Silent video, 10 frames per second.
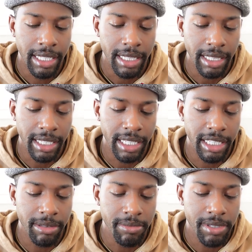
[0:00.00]

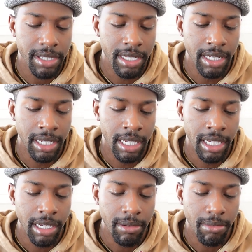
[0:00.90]
limbs,
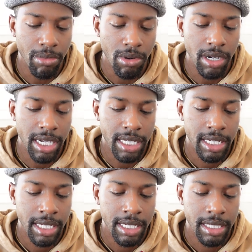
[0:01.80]
Muay
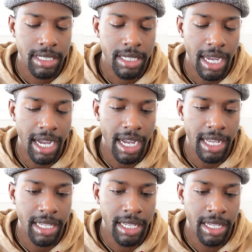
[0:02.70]
Thai,